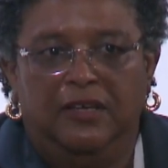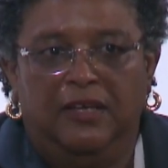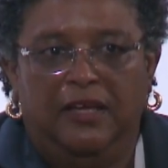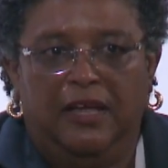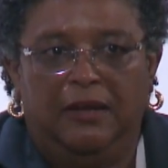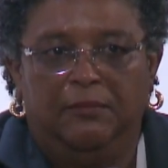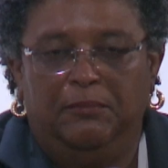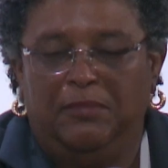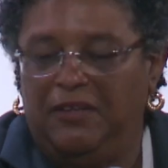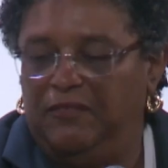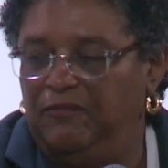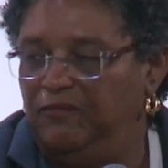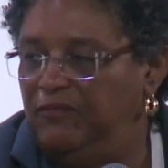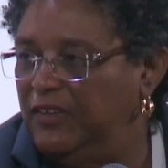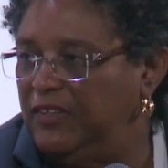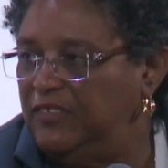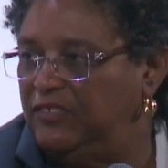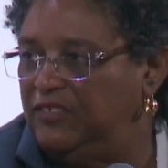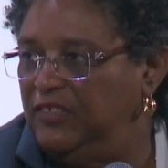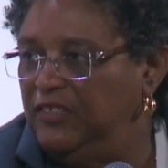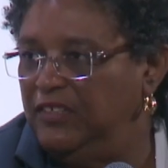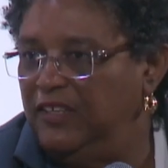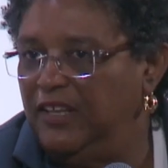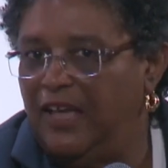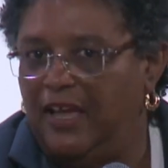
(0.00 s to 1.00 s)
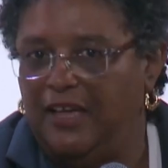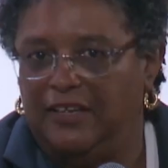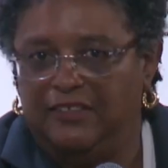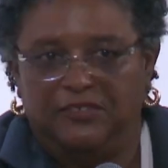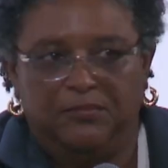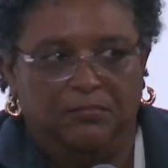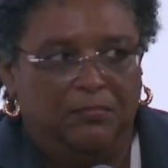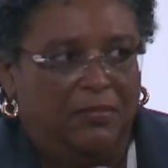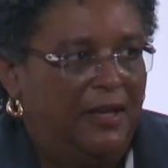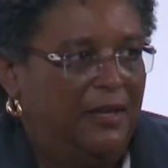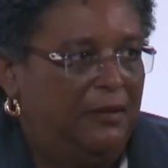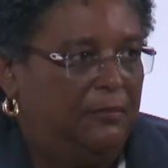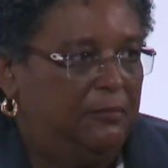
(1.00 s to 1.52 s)
and by fixing gas
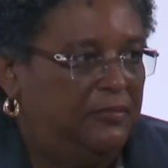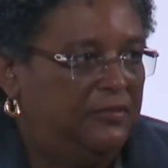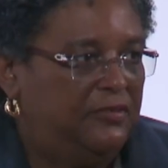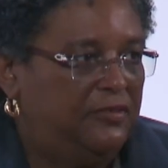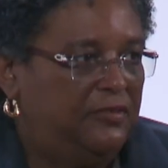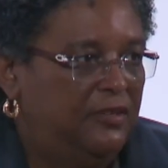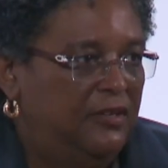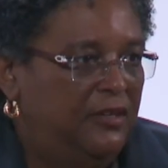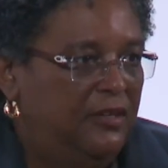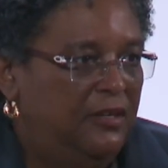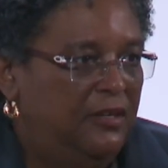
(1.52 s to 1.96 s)
pipes